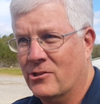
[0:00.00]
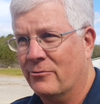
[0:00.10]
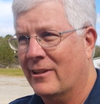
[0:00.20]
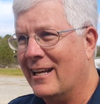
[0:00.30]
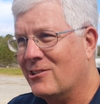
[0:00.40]
So
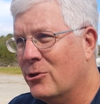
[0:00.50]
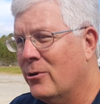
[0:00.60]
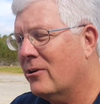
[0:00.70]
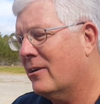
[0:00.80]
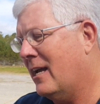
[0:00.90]
for that
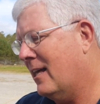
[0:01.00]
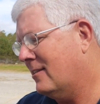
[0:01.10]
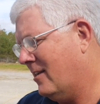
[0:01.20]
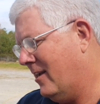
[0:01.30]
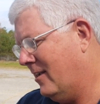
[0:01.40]
200
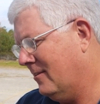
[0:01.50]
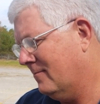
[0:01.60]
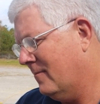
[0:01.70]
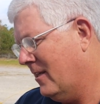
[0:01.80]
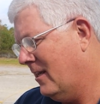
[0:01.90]
gallon tank,
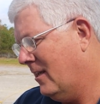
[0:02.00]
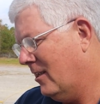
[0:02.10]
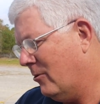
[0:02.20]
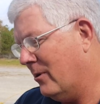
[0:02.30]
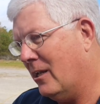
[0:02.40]

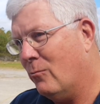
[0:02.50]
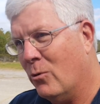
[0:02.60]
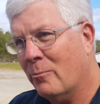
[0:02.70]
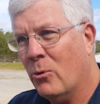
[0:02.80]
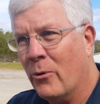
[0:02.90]
you would need
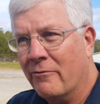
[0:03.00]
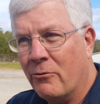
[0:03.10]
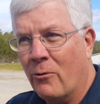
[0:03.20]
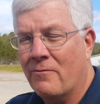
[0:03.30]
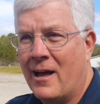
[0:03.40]

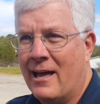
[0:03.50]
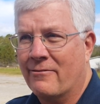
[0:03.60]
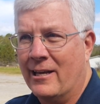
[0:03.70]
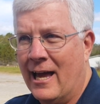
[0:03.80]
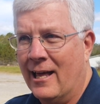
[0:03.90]

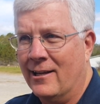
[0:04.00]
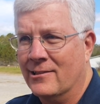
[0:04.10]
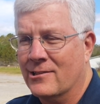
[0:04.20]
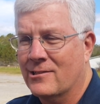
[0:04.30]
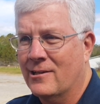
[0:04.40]
1.45
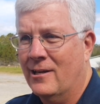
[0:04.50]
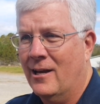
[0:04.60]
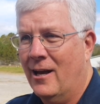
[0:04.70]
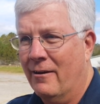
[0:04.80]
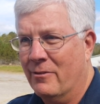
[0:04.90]
gallons
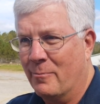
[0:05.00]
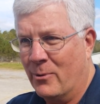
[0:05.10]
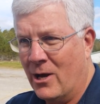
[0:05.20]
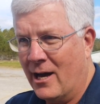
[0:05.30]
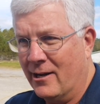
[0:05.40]
of the
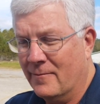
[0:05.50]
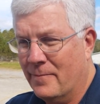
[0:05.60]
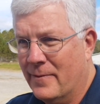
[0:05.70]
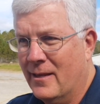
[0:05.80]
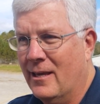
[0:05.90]
product
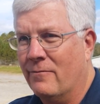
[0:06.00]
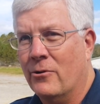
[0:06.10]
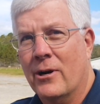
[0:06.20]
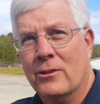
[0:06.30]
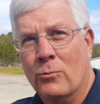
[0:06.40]
if
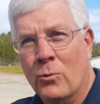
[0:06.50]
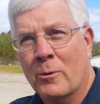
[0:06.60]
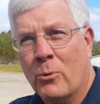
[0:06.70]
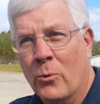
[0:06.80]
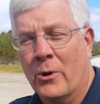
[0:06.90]
you're at the
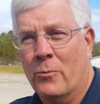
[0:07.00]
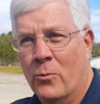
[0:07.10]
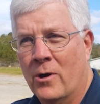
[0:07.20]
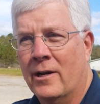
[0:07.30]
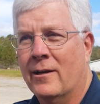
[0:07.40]

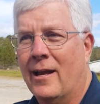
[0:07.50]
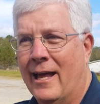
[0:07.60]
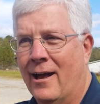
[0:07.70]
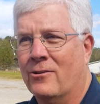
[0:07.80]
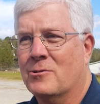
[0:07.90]
1.1
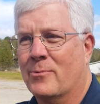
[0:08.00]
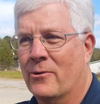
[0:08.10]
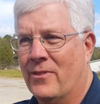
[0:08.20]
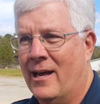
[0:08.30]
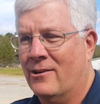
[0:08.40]
ounce
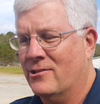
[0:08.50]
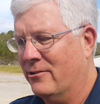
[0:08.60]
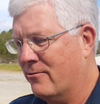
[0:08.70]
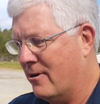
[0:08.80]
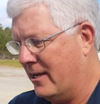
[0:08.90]
per
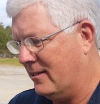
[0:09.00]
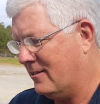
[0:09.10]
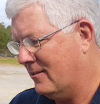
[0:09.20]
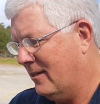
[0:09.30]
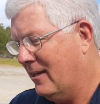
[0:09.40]
thousand
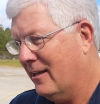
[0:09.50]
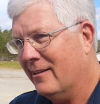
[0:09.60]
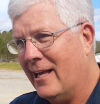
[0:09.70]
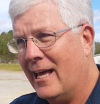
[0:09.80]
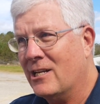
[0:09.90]
rate.
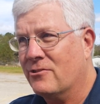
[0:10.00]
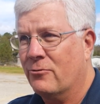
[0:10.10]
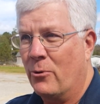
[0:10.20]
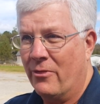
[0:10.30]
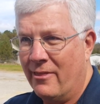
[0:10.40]
That is
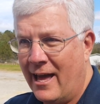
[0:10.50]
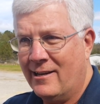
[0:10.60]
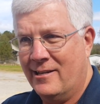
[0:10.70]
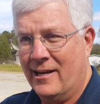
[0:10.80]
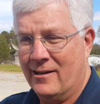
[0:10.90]
for
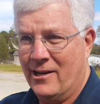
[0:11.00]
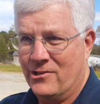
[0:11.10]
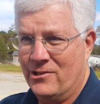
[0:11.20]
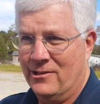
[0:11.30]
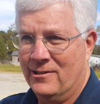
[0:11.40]
that
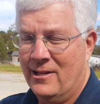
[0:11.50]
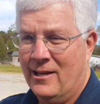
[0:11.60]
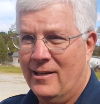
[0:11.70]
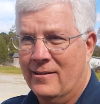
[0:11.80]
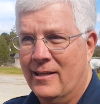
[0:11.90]
technician
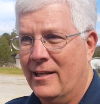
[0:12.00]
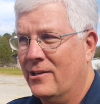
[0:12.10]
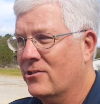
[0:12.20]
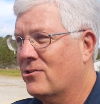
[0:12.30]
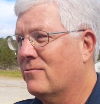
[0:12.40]
that
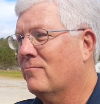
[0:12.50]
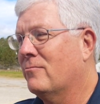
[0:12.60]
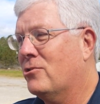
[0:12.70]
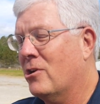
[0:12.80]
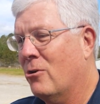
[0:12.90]
is
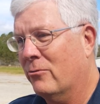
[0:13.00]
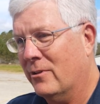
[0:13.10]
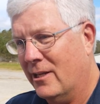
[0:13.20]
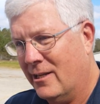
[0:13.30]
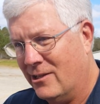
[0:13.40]

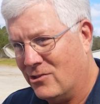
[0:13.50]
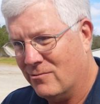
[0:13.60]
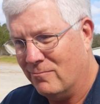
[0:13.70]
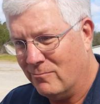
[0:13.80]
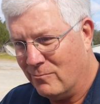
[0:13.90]
shown that
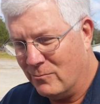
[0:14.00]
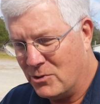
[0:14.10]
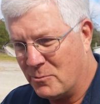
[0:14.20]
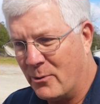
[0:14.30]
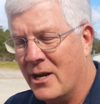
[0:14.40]
his
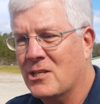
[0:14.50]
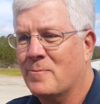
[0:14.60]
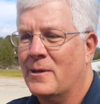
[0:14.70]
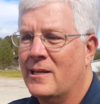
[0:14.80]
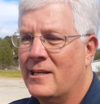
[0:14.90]
spray
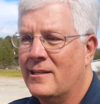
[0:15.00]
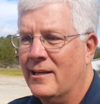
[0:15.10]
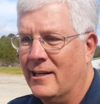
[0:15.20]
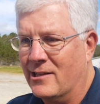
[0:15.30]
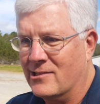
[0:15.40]
speed
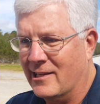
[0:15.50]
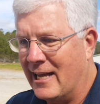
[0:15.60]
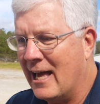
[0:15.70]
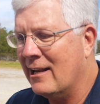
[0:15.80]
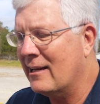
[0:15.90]
and his
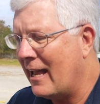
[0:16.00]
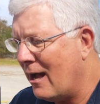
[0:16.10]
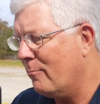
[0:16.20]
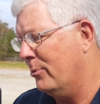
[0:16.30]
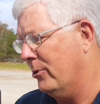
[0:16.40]
gallon
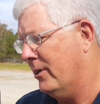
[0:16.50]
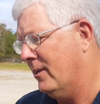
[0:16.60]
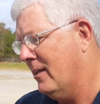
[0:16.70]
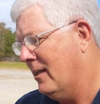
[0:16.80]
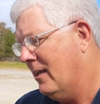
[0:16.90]
output
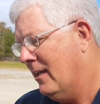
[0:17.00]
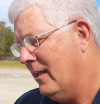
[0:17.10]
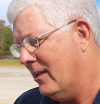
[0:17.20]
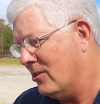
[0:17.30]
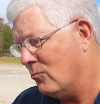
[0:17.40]

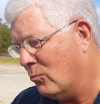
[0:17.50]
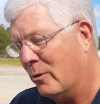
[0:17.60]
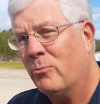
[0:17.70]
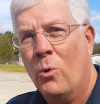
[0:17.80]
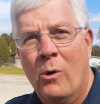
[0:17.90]
is
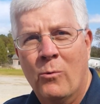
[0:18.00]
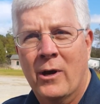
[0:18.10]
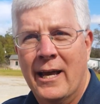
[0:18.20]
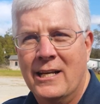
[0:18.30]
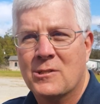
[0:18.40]

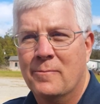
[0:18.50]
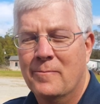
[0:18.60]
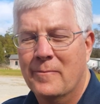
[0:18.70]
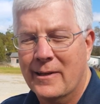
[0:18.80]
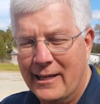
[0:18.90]
1.18
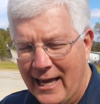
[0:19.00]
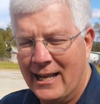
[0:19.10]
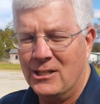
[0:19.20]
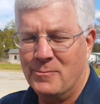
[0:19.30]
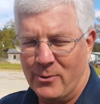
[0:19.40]

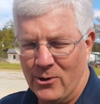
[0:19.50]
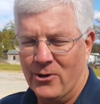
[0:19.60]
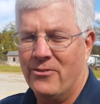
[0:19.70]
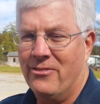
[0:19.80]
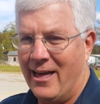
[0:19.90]
gallons
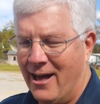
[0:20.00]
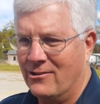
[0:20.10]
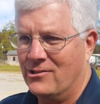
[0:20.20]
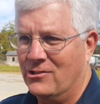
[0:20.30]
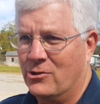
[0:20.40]
per
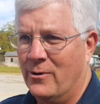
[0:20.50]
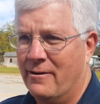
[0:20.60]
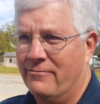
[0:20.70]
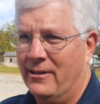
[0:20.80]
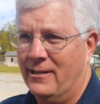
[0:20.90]
thousand
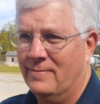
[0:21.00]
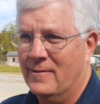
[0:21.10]
square feet.